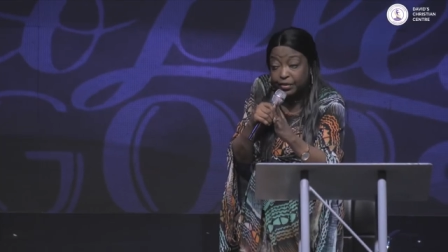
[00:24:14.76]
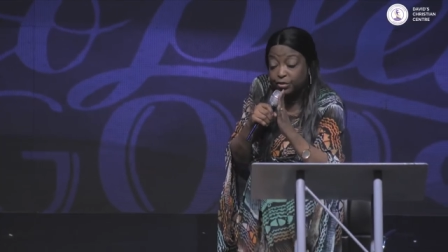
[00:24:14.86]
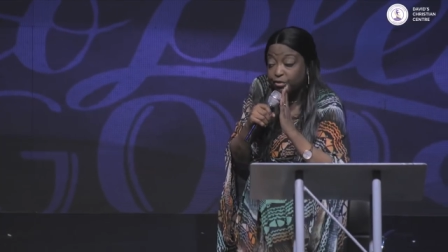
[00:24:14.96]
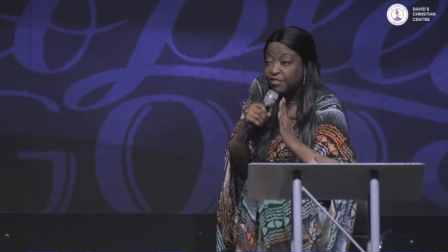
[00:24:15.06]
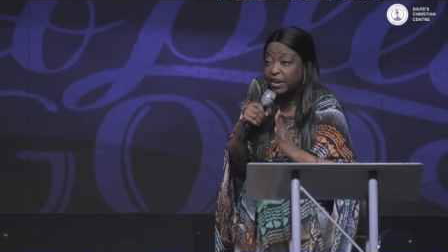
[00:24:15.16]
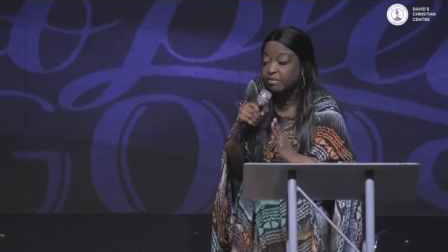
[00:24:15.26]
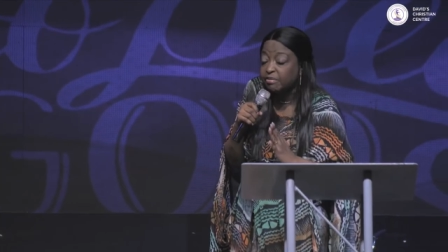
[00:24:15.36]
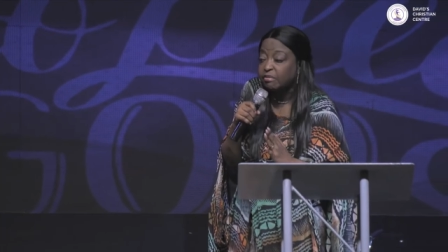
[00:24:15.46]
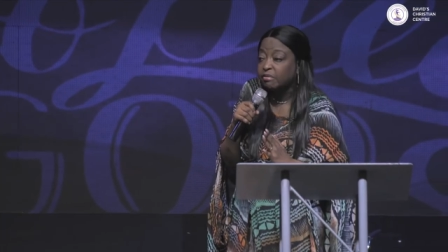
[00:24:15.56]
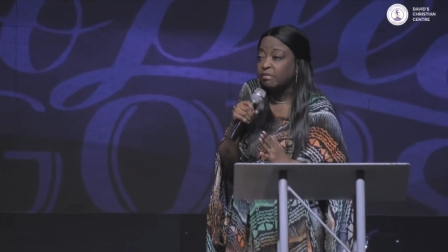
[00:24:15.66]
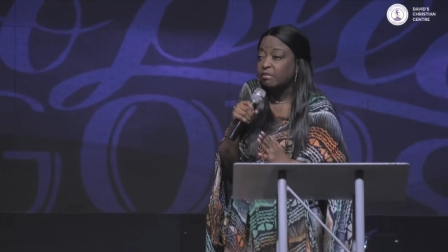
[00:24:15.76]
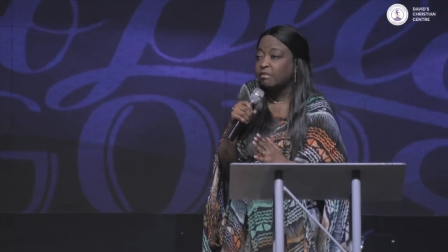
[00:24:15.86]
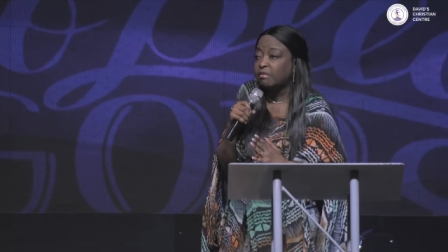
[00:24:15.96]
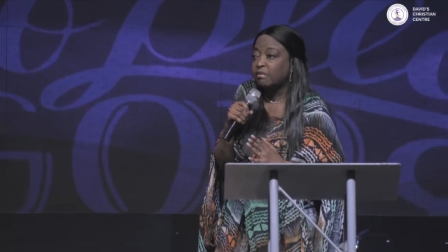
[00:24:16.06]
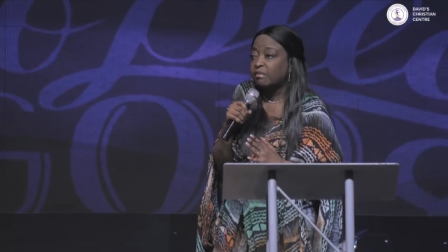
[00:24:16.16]
demand on your faith.
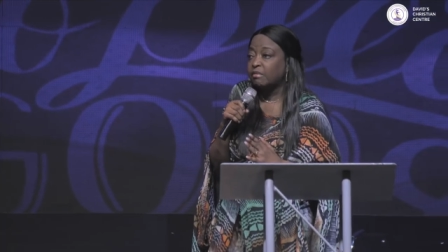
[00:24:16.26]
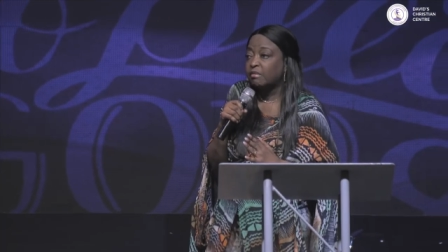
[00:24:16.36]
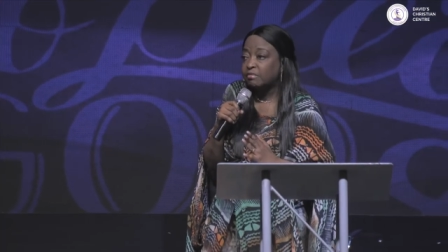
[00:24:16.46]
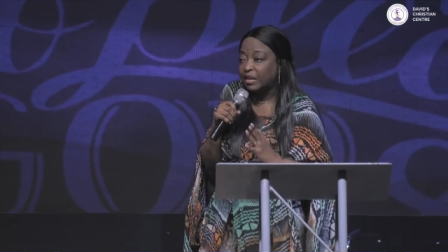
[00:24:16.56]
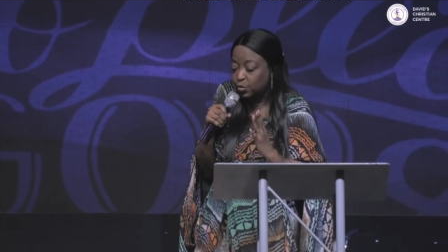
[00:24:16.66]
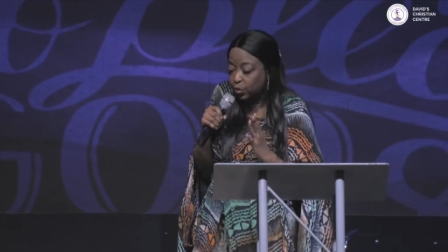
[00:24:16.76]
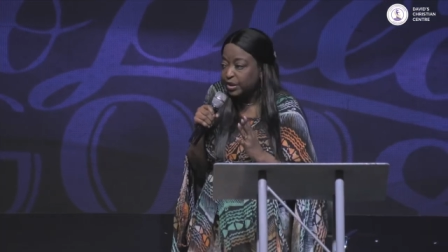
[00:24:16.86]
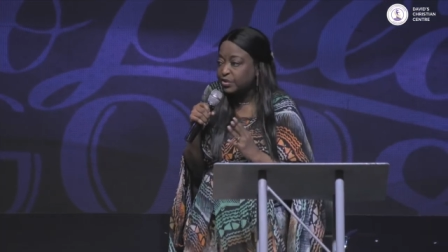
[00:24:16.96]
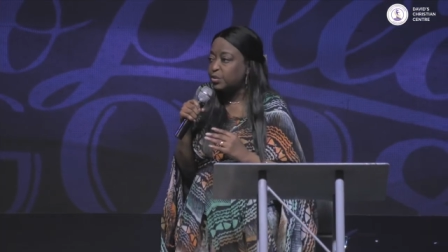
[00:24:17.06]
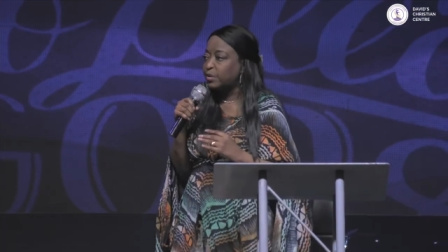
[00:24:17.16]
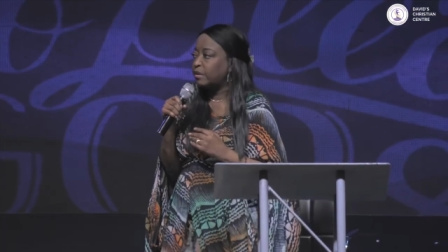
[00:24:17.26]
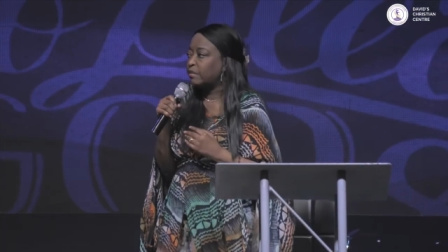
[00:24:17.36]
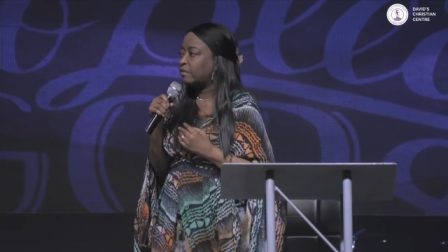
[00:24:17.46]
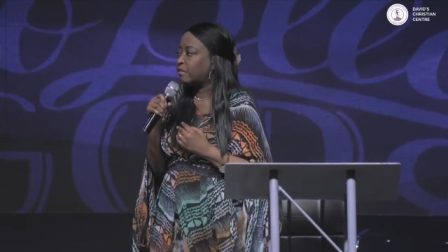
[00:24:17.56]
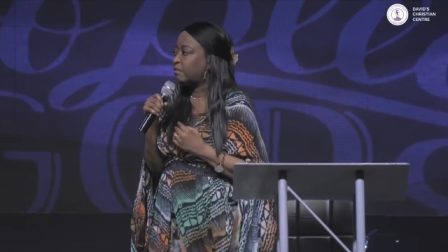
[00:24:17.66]
That's what he's doing.